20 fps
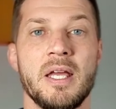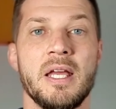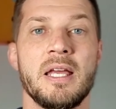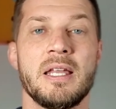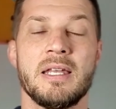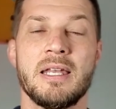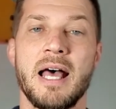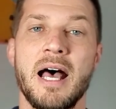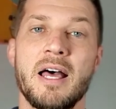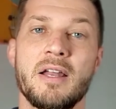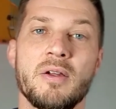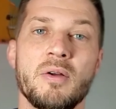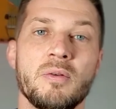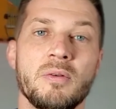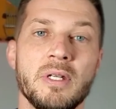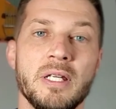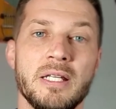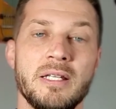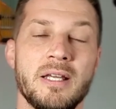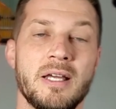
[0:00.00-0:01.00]
Not
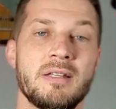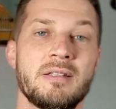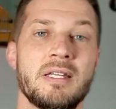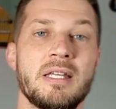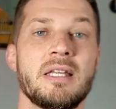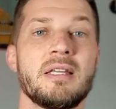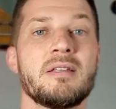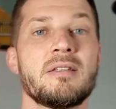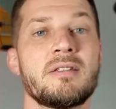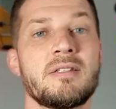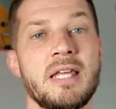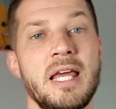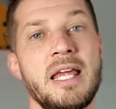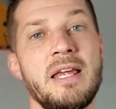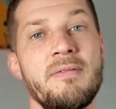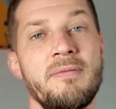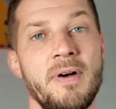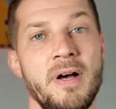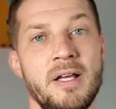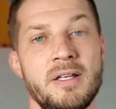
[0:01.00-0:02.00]
only does He
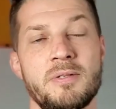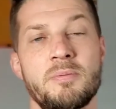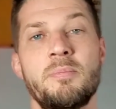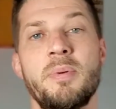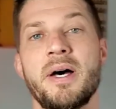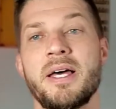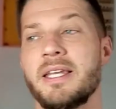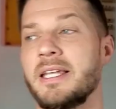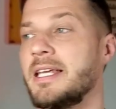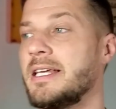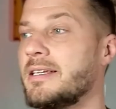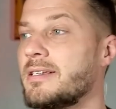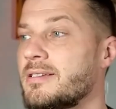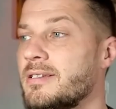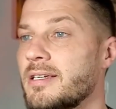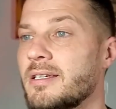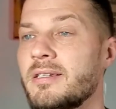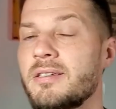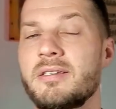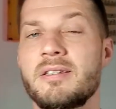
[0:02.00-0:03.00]
save us, but He
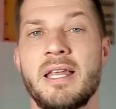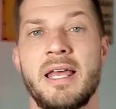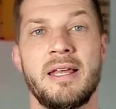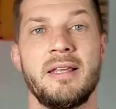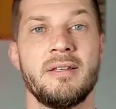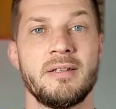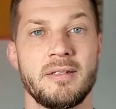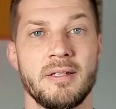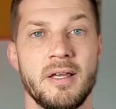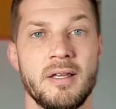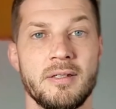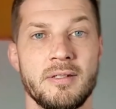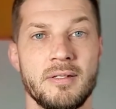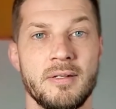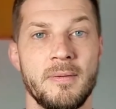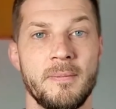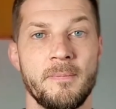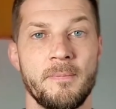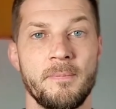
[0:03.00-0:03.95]
sustains us.